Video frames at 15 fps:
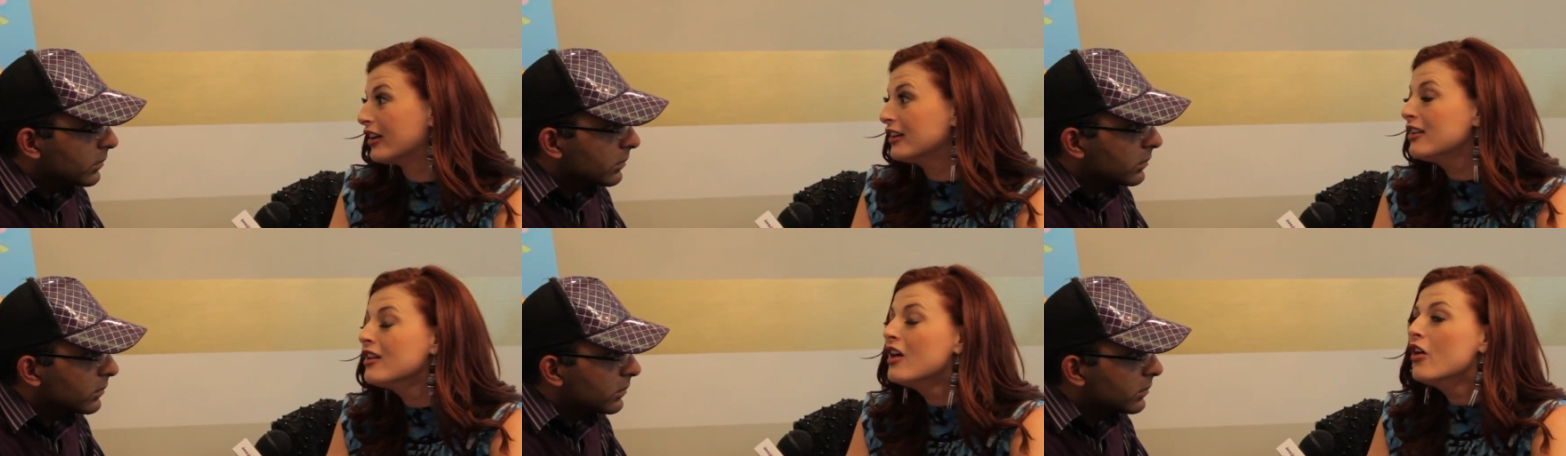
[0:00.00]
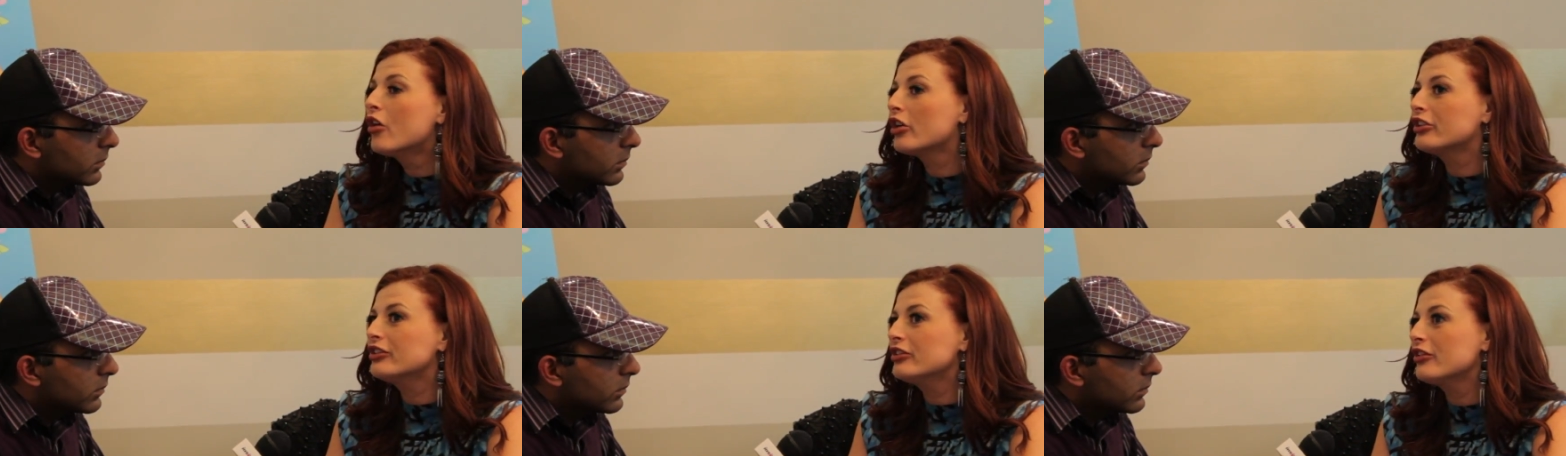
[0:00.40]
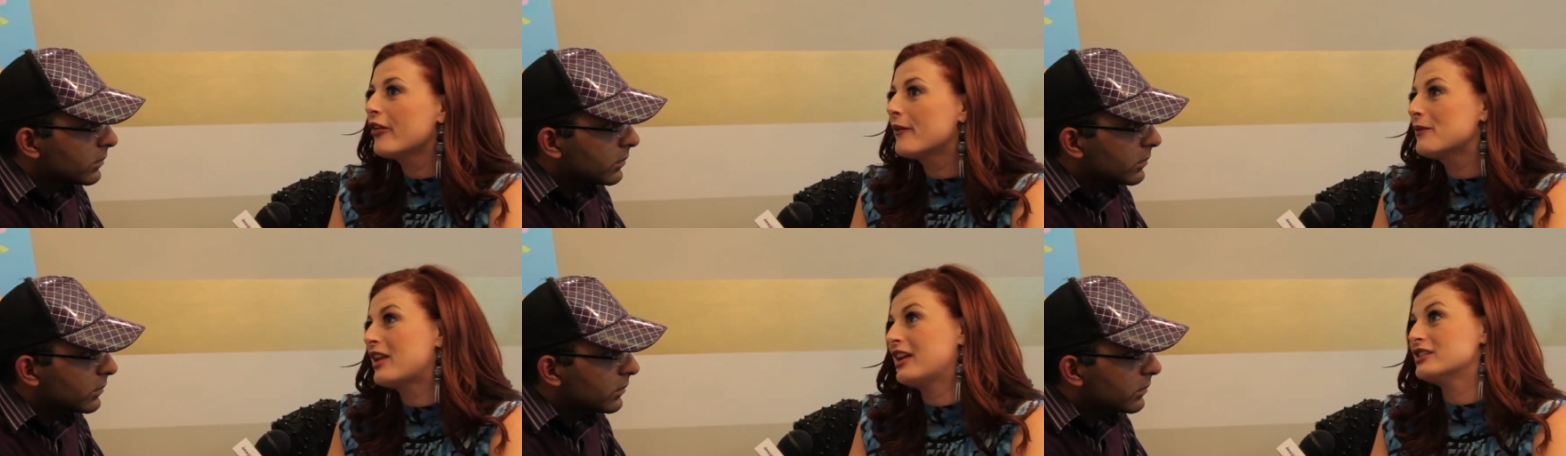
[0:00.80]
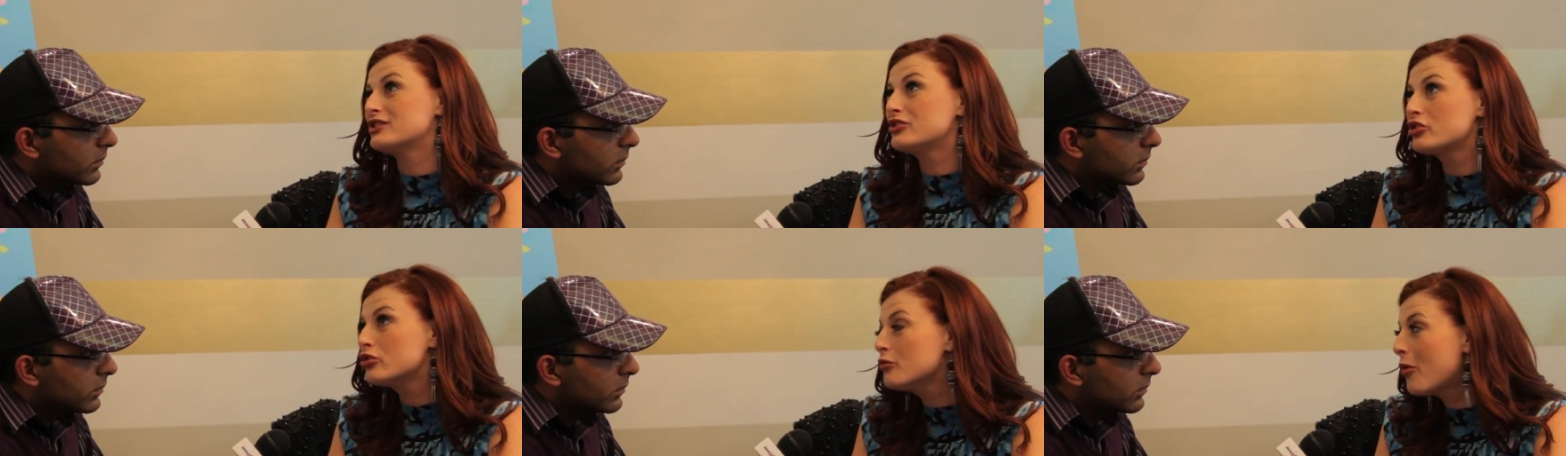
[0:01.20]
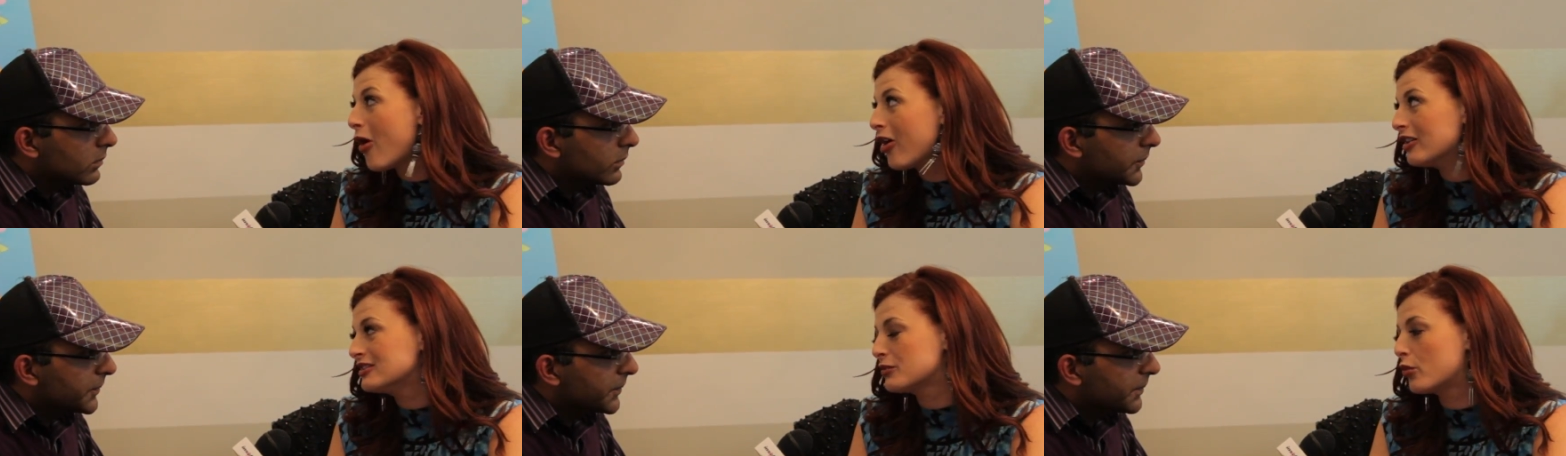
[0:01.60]
Speaker 1: Or are you going to nominate 2
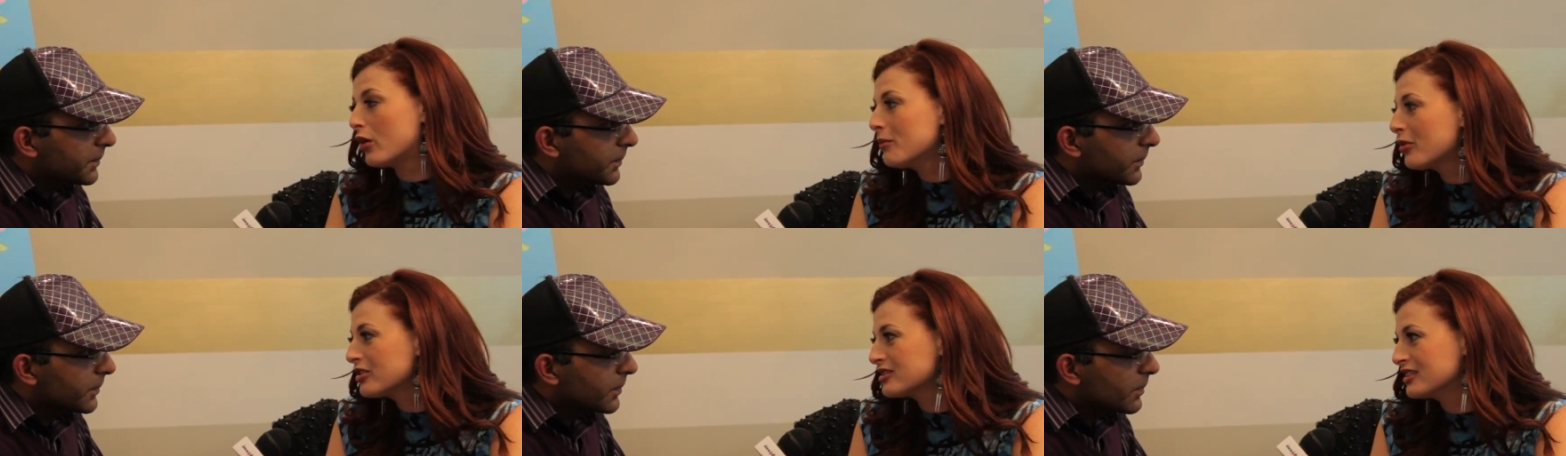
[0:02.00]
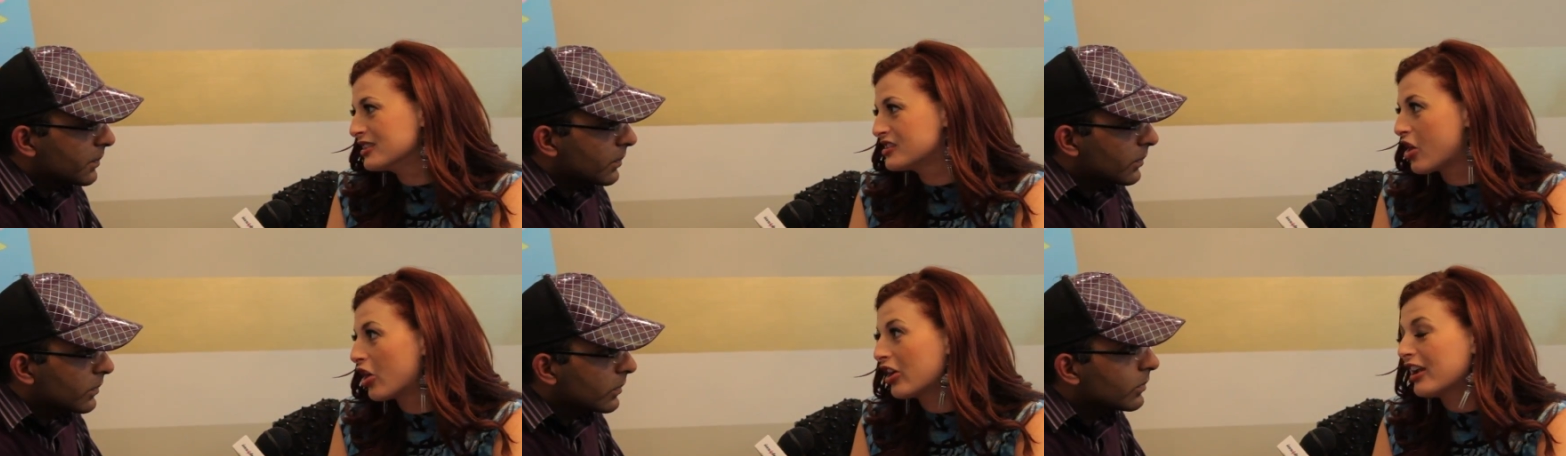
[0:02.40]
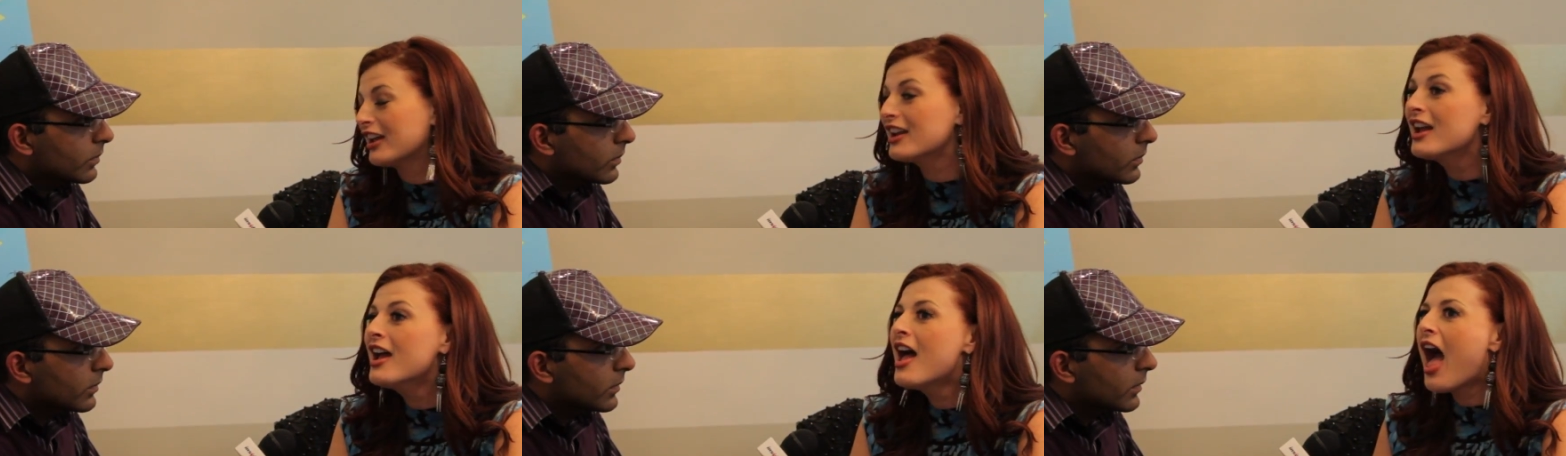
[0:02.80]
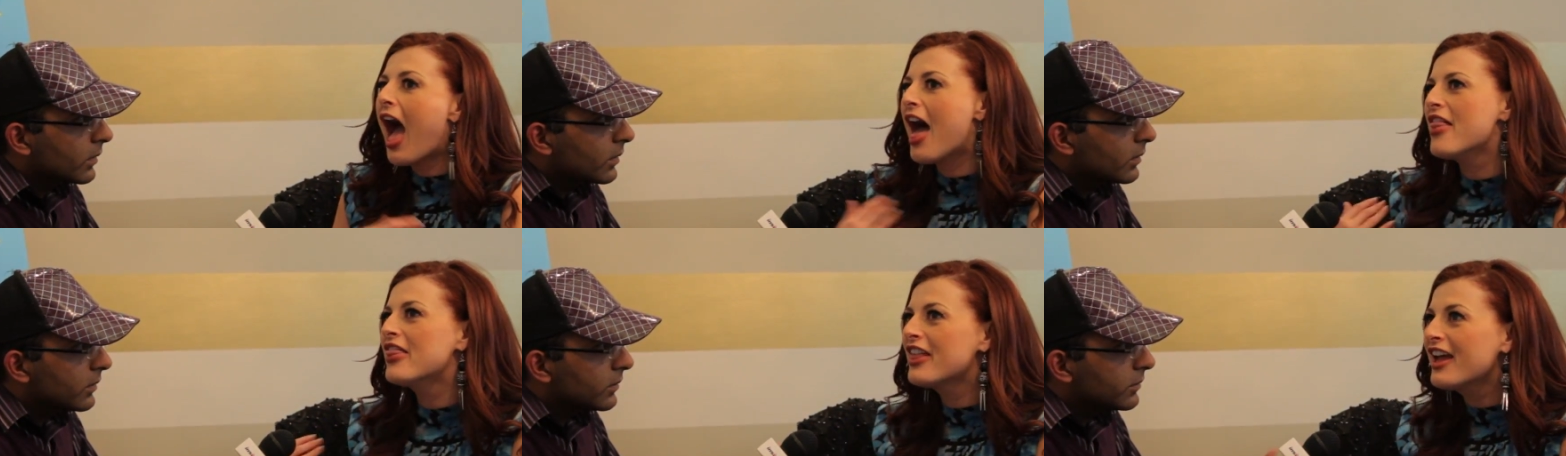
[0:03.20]
pawns, 1 person to target? And